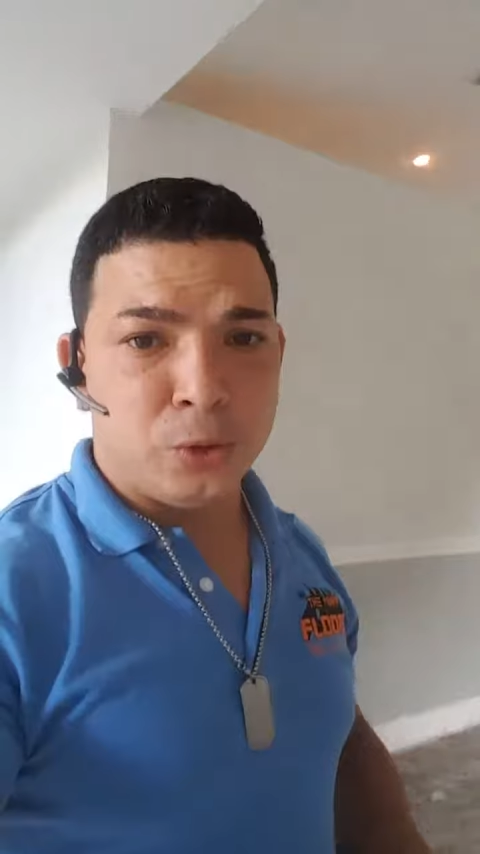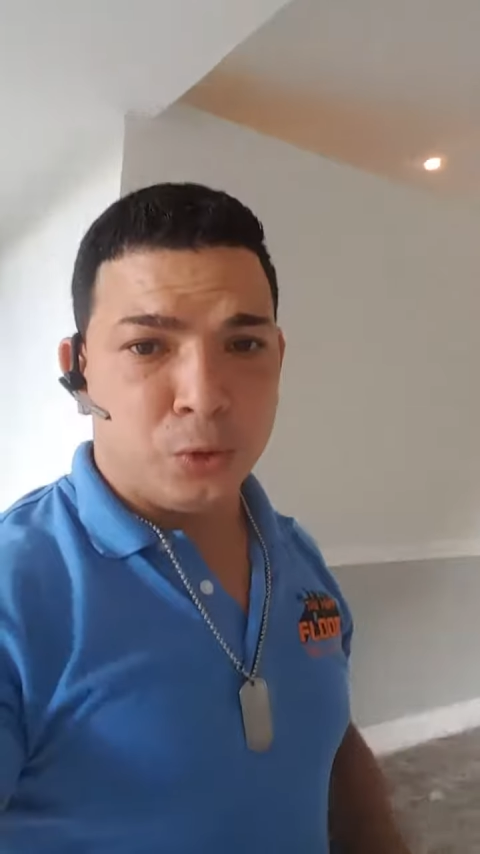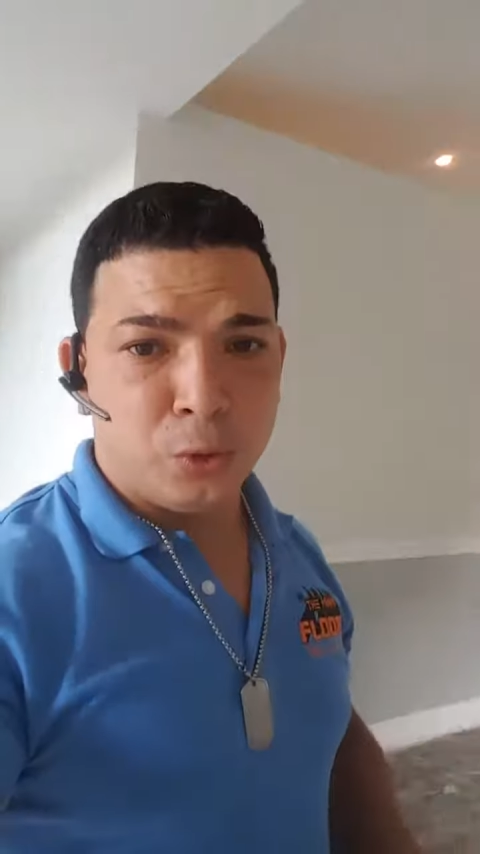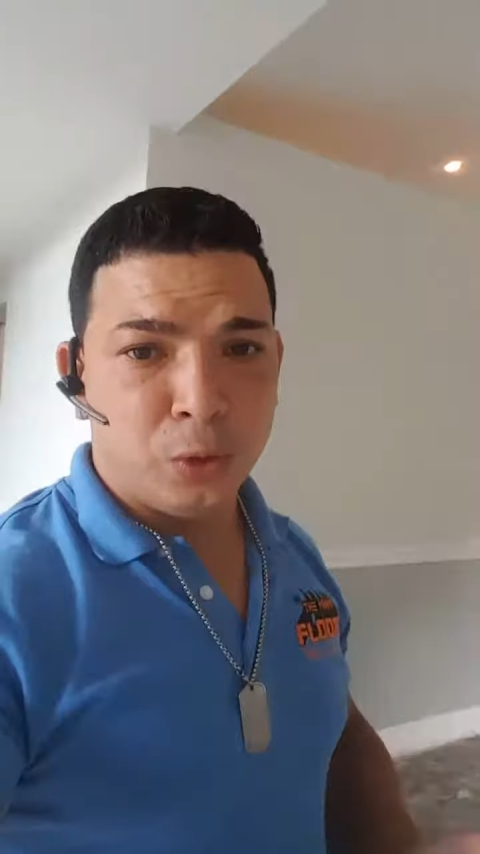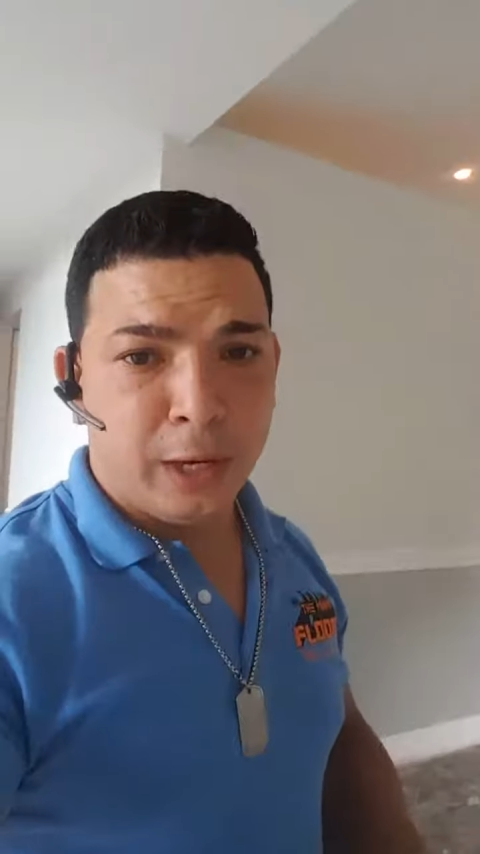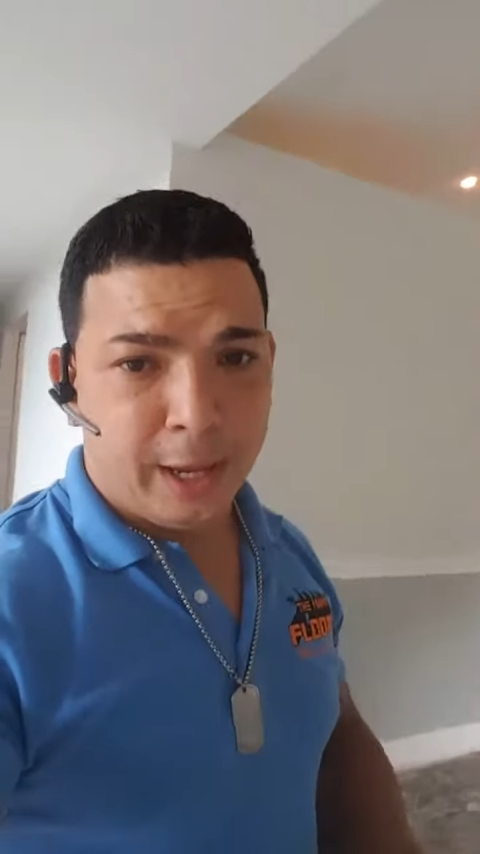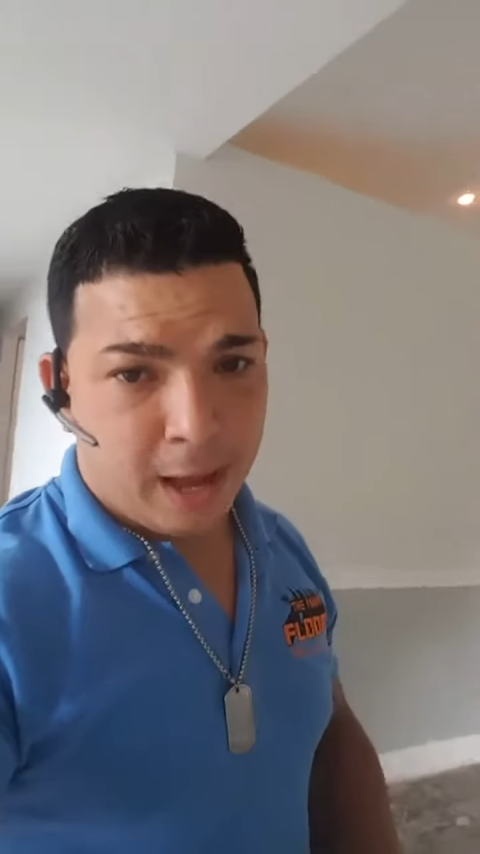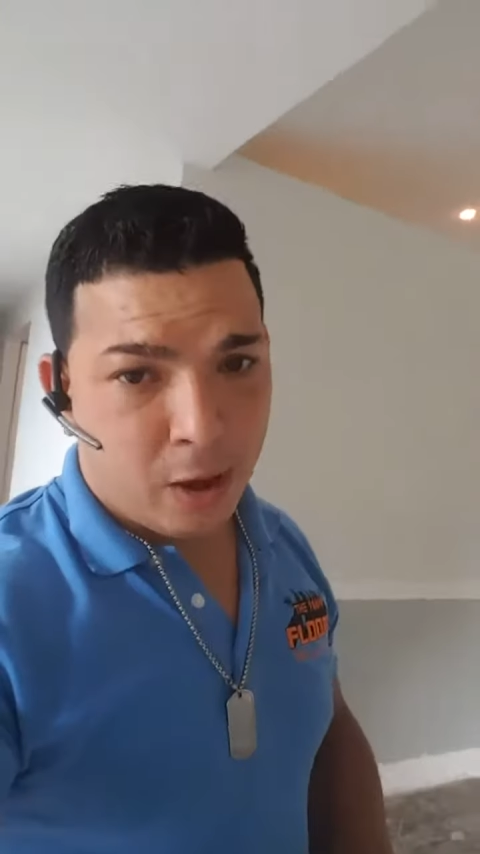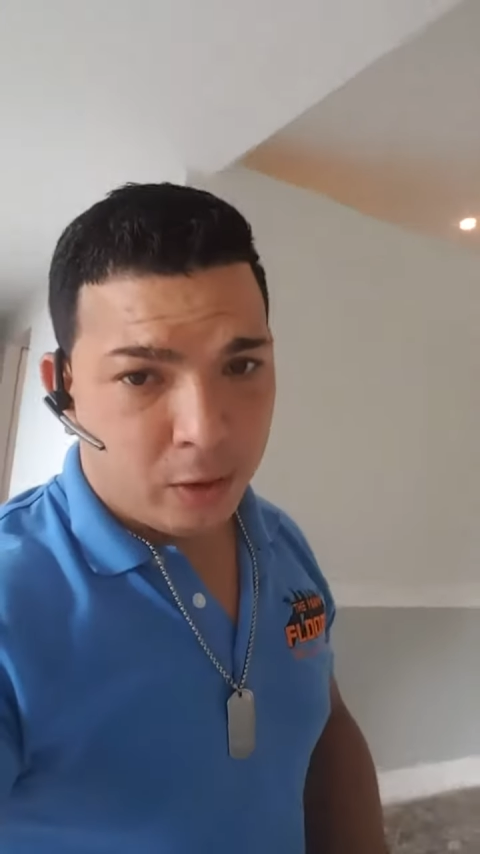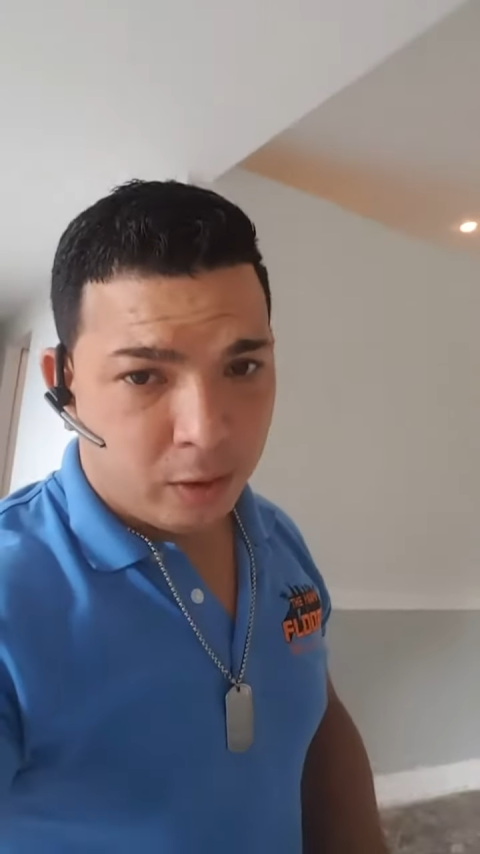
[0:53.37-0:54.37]
do
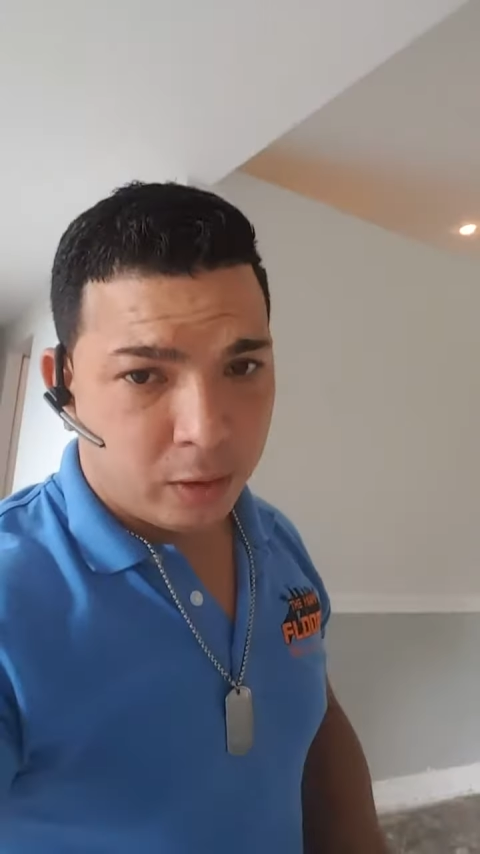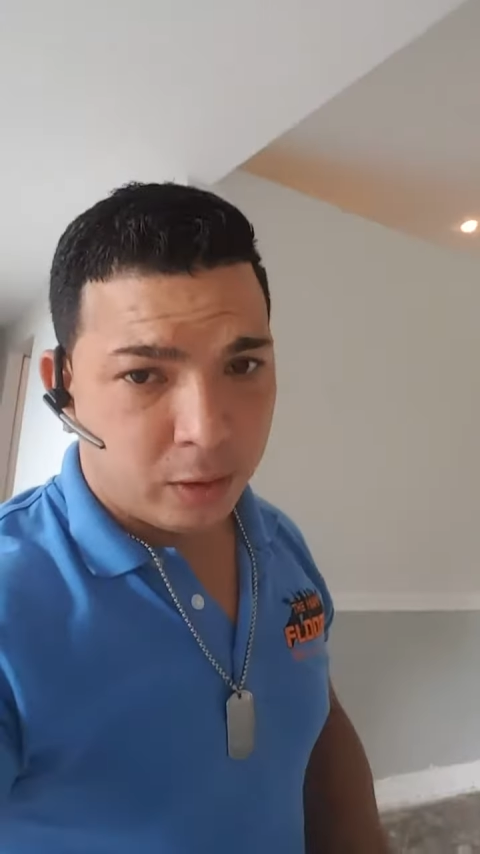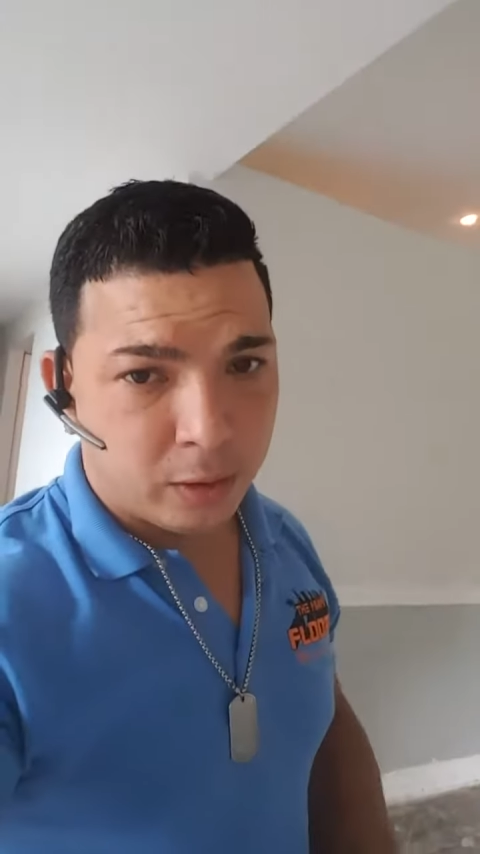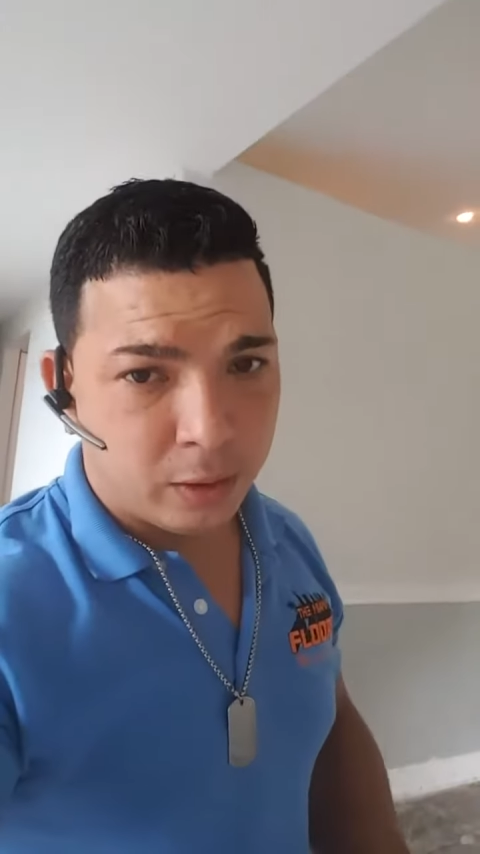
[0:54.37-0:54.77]
layout on